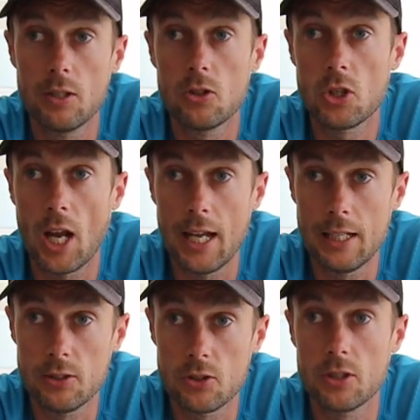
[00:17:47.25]

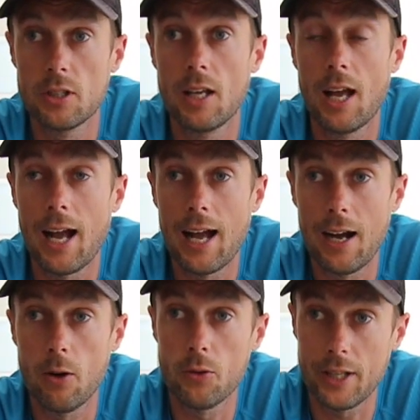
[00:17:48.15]
change
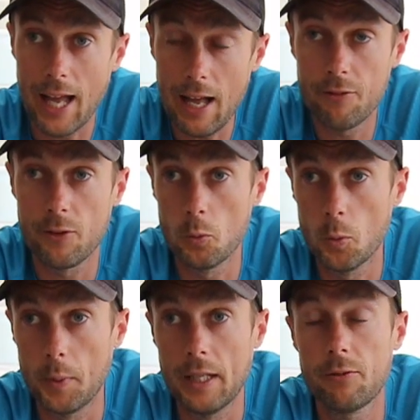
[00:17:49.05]
how the effort
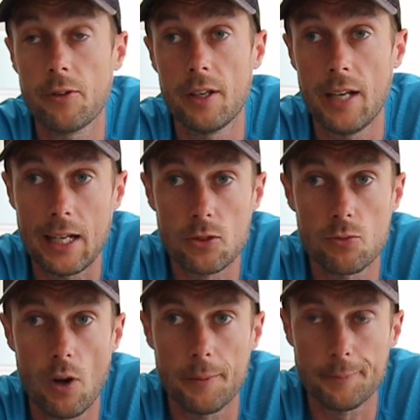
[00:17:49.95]
will be for the next
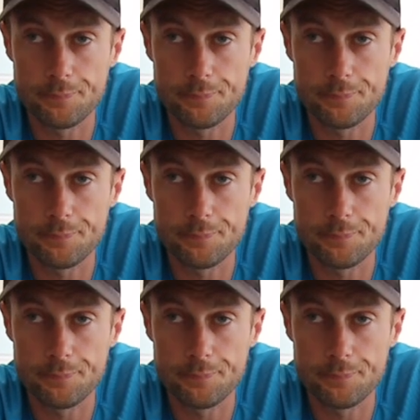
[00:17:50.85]
run.